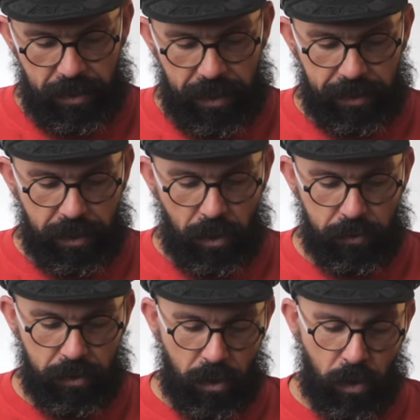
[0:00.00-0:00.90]
that
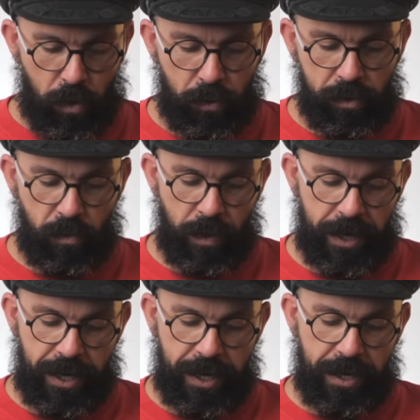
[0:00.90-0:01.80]
goes all the
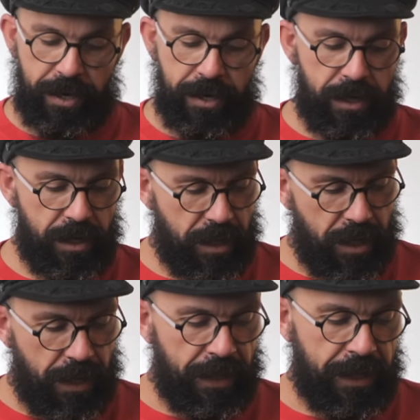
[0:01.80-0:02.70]
way here.
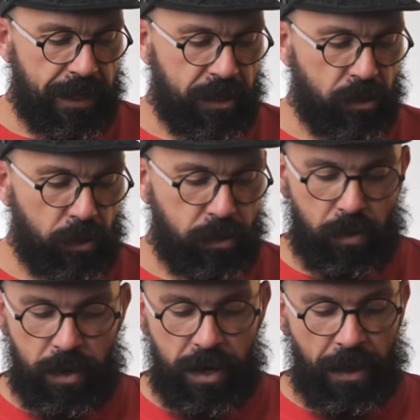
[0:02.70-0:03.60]
And then there's
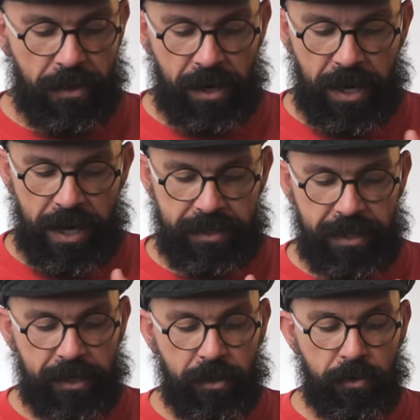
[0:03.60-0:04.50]
also another lace
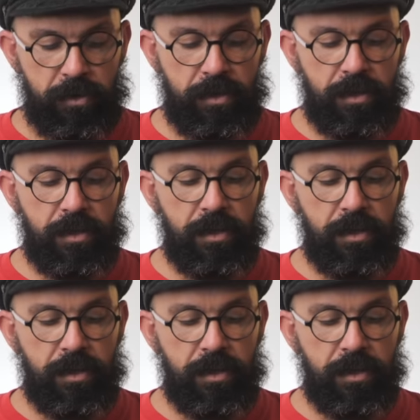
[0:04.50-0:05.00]
that goes